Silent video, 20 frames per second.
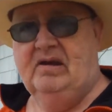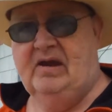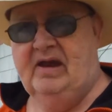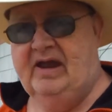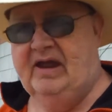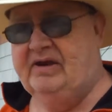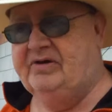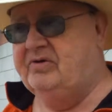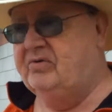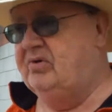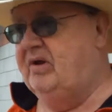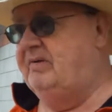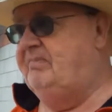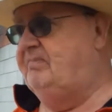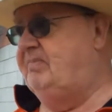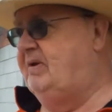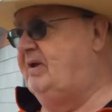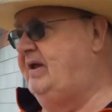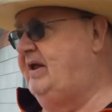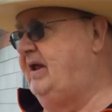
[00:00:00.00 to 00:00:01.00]
I had to
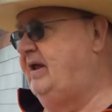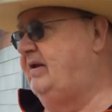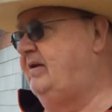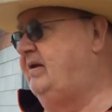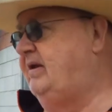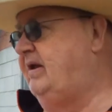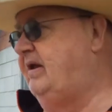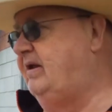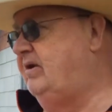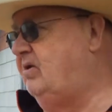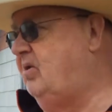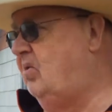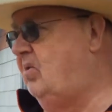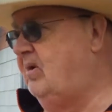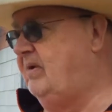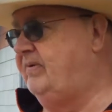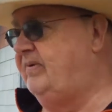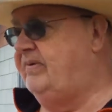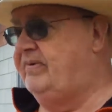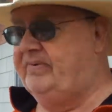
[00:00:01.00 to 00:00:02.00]
replant, and of
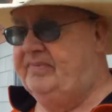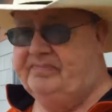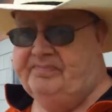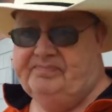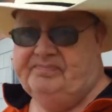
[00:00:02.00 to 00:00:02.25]
course,